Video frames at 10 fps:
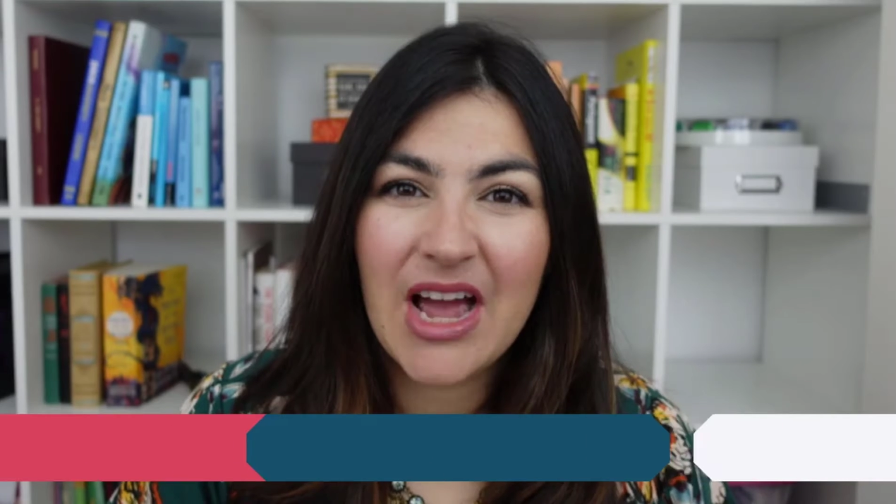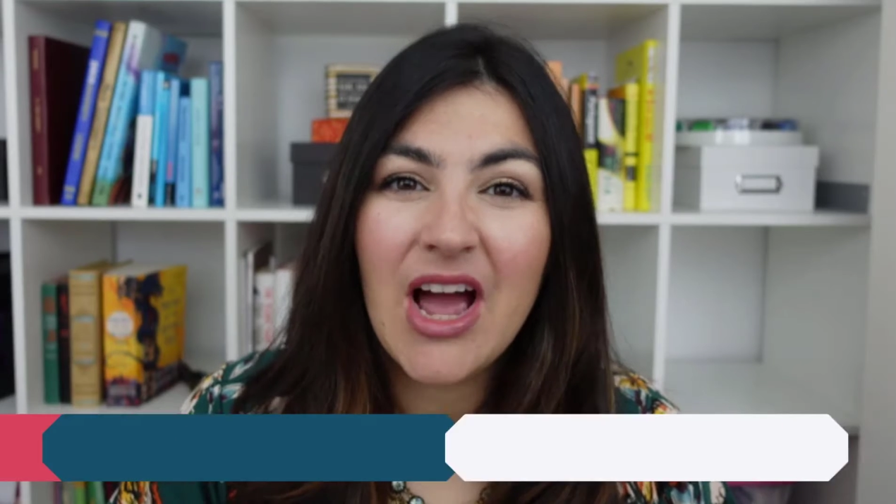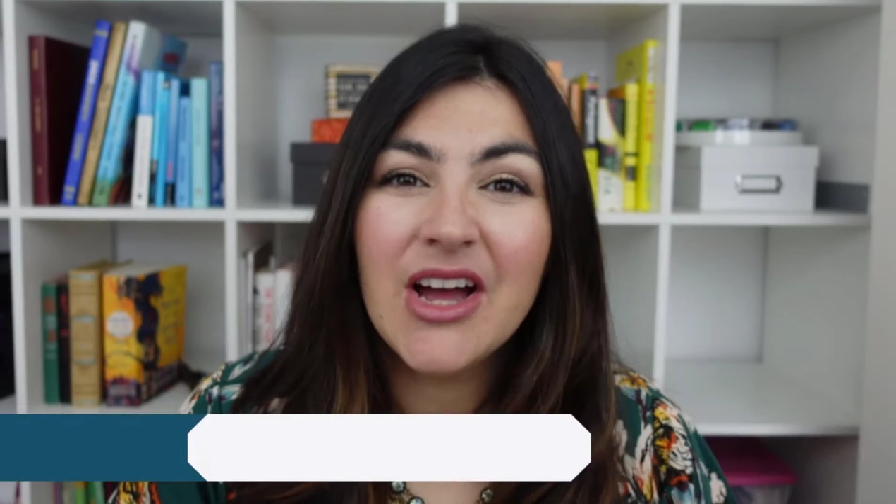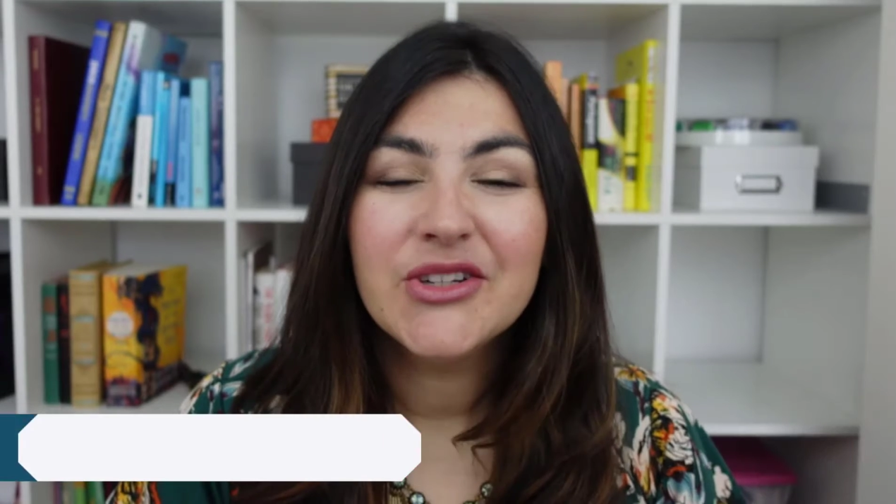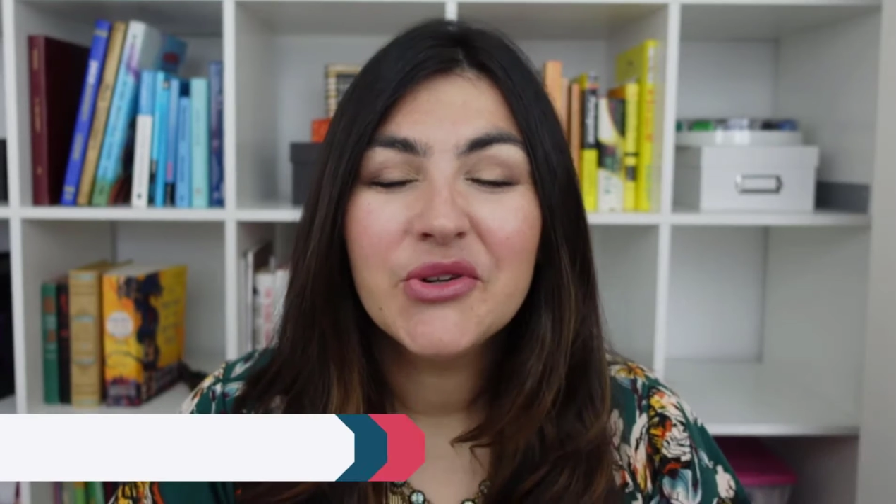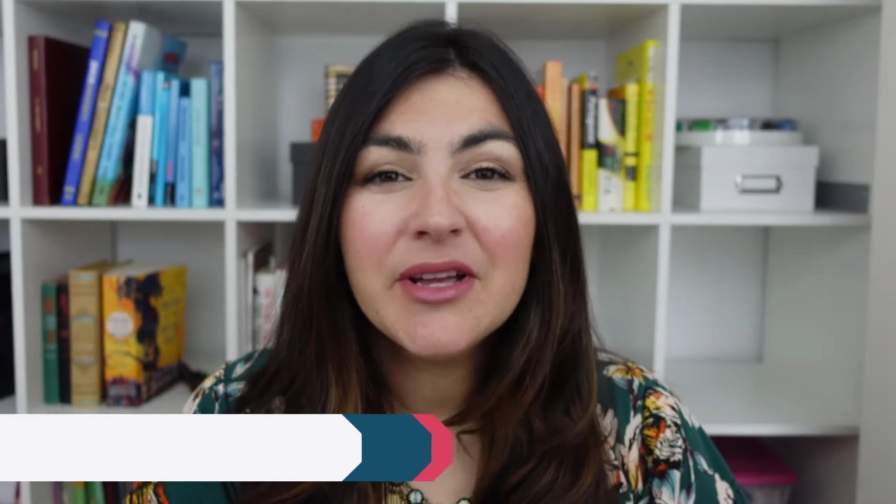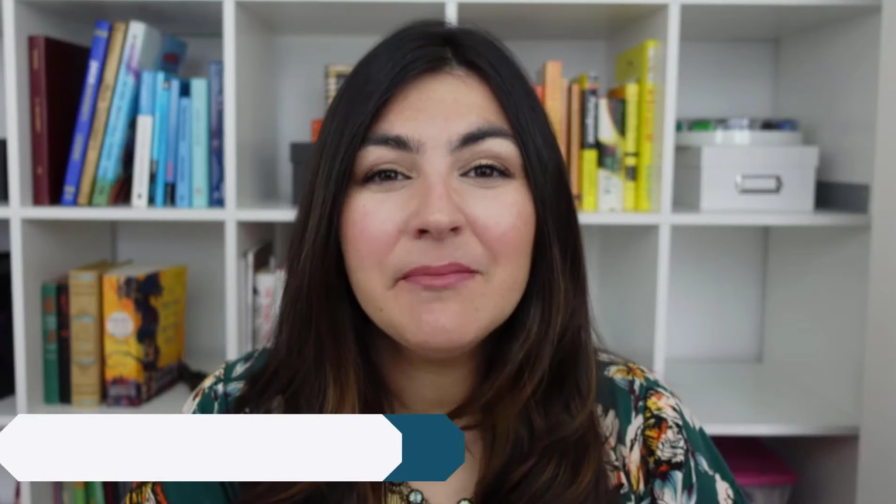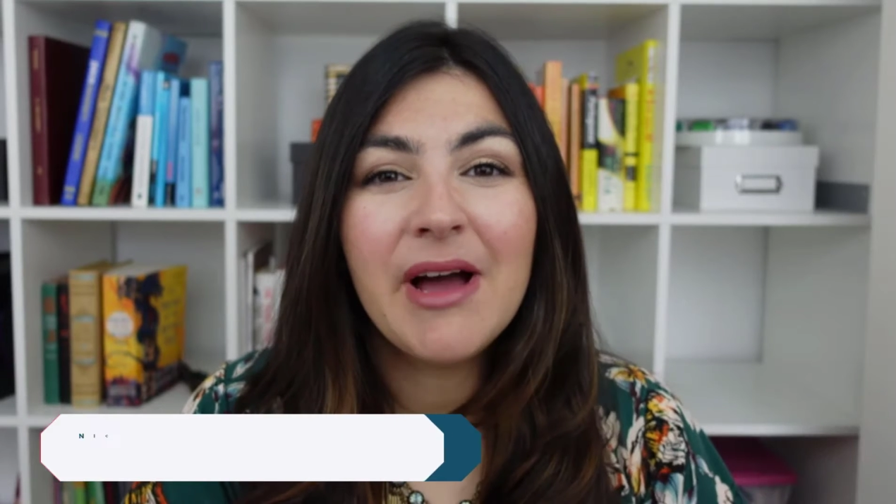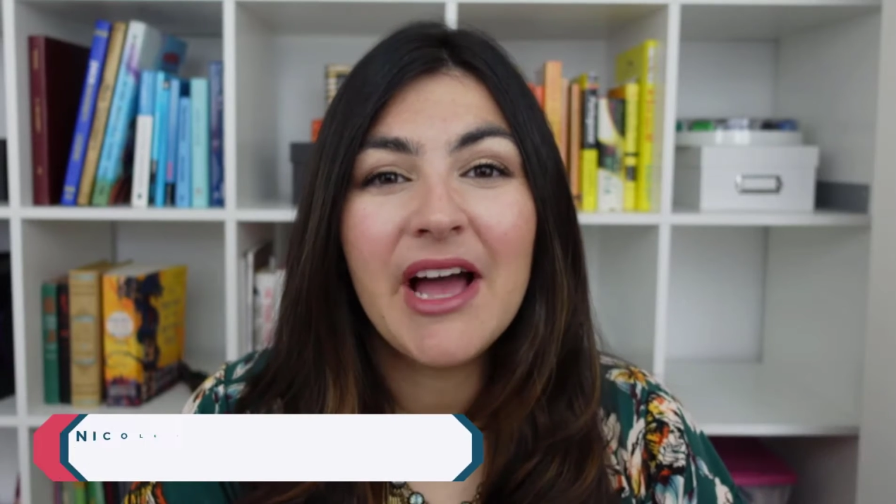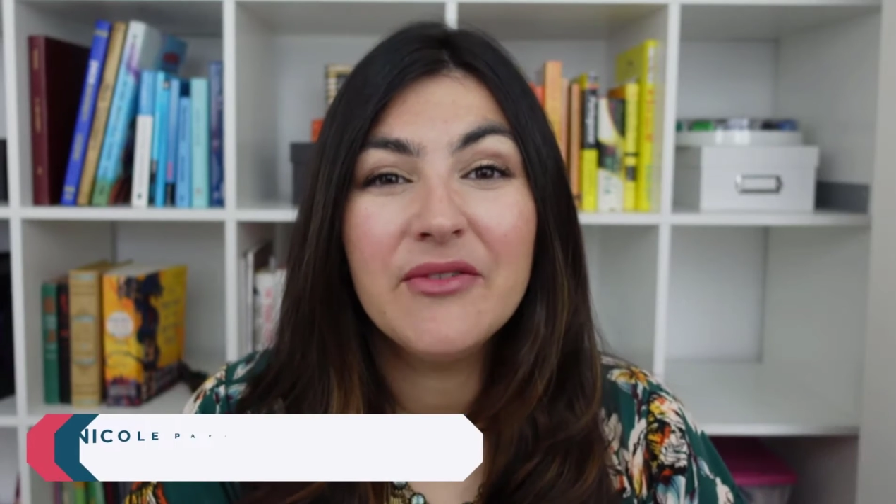During
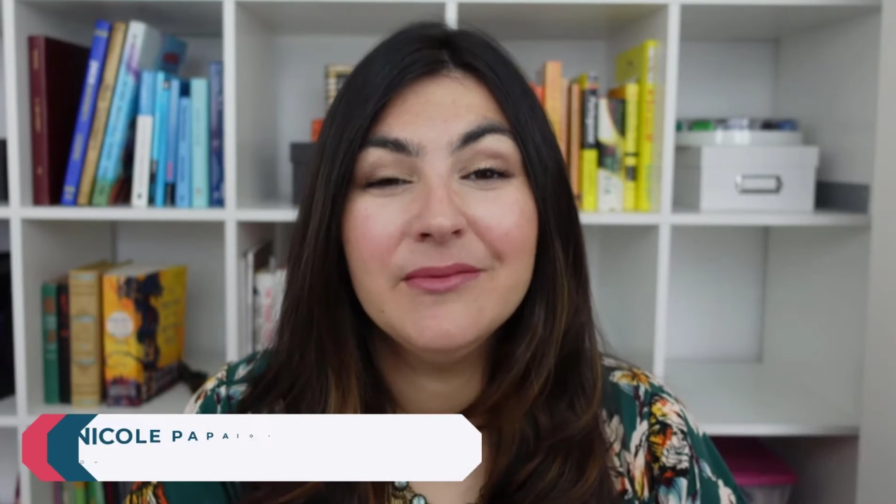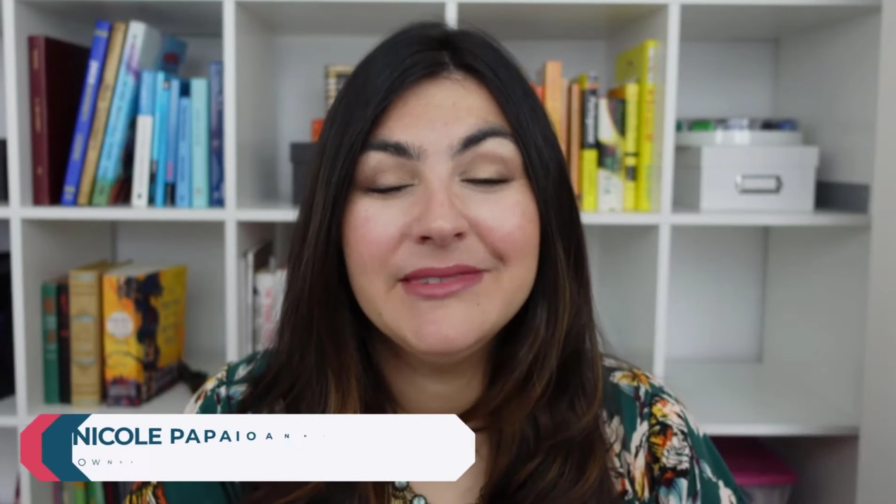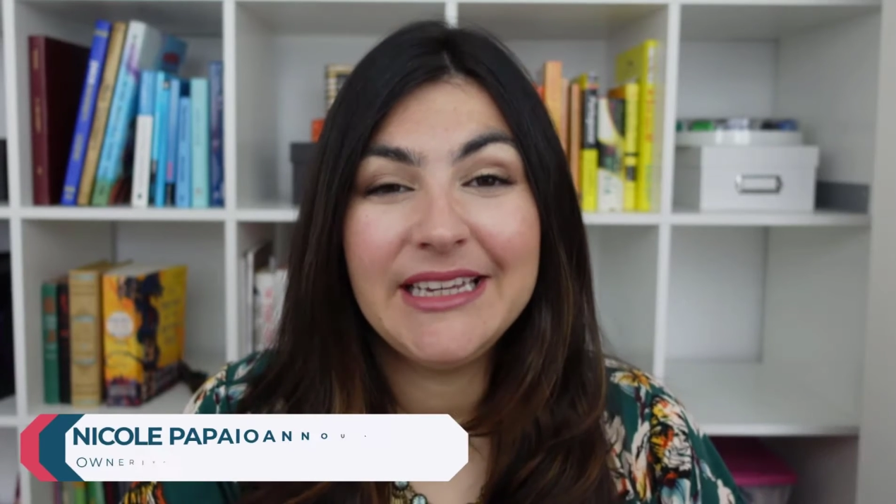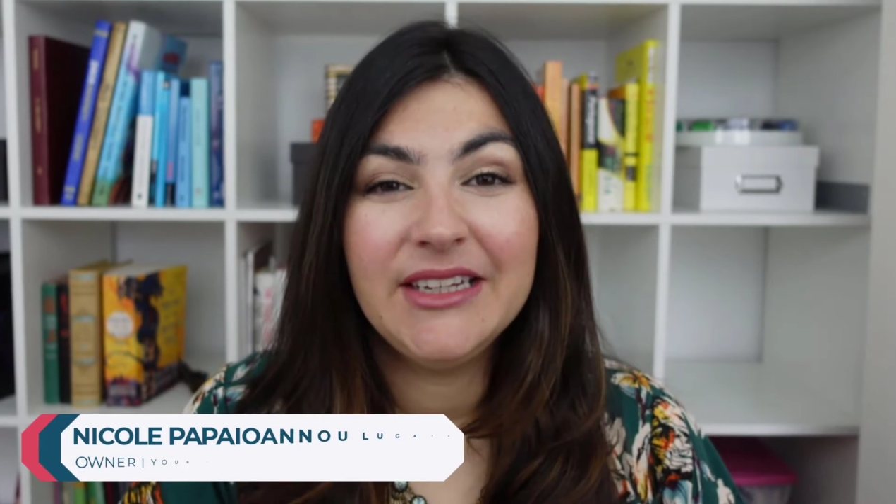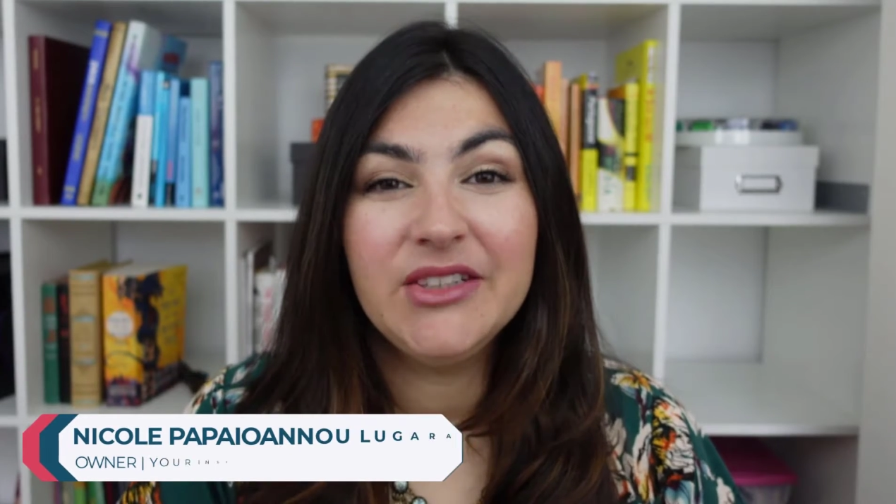my From Data